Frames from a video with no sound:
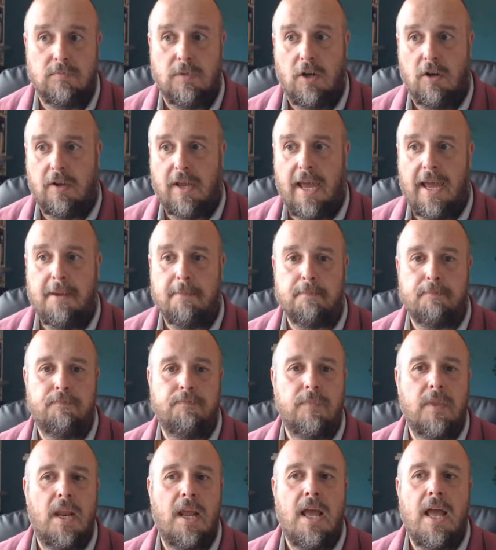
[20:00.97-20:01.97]
okay?
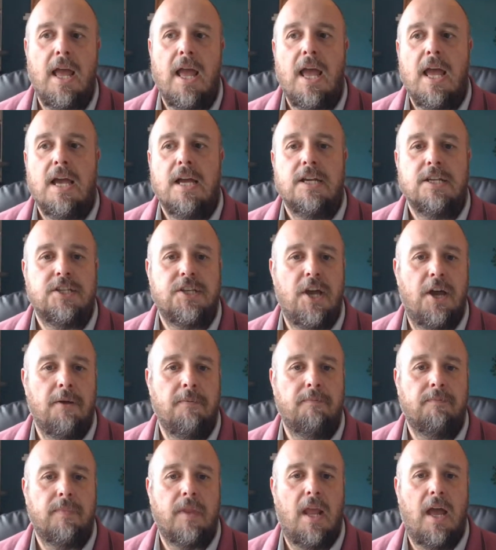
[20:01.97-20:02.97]
So,
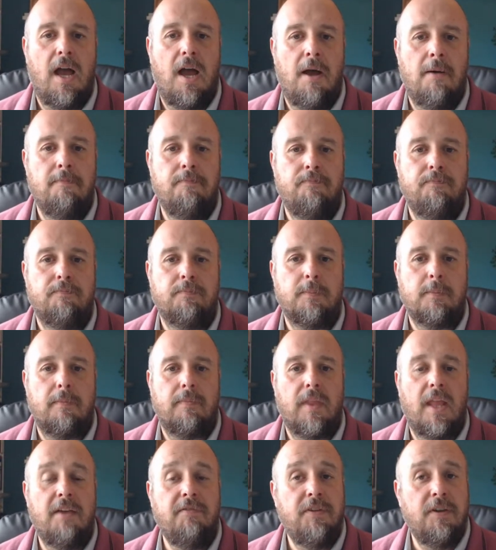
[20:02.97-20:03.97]

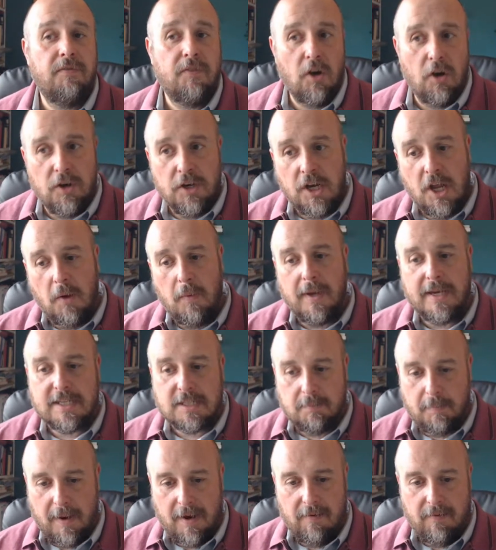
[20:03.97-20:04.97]
if you've got no
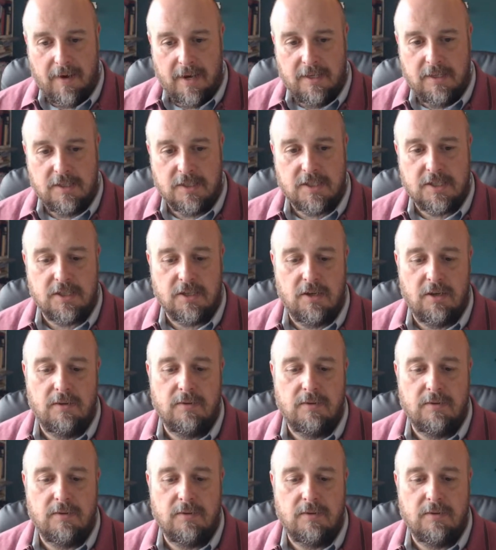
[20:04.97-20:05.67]
experience,